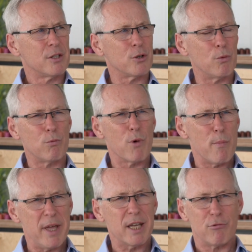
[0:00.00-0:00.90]
So we're
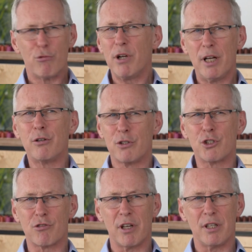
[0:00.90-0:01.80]
making really good
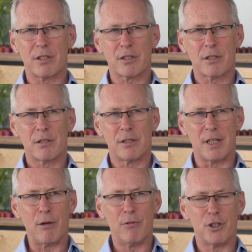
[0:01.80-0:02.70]
strides
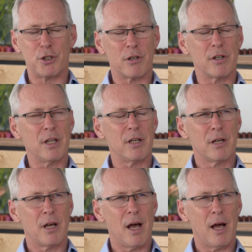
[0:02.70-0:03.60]
down the journey.
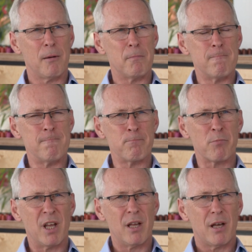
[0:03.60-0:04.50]
In
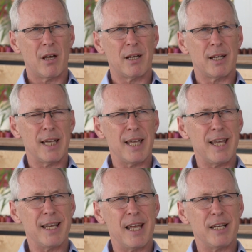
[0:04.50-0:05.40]

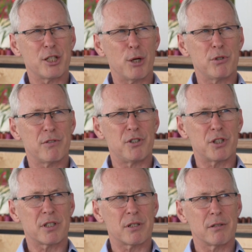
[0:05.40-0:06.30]
terms of
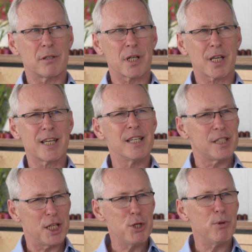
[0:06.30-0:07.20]
just
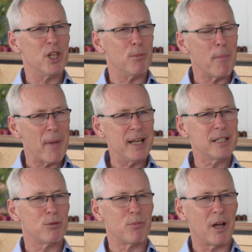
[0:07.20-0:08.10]
continuing the
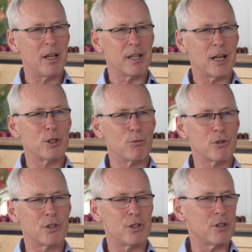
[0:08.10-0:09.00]
momentum behind that
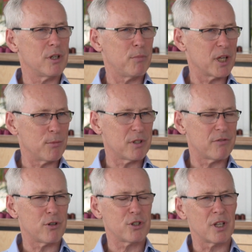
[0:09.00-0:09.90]
towards the journey becomes the
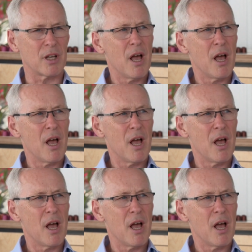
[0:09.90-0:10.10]
first thing.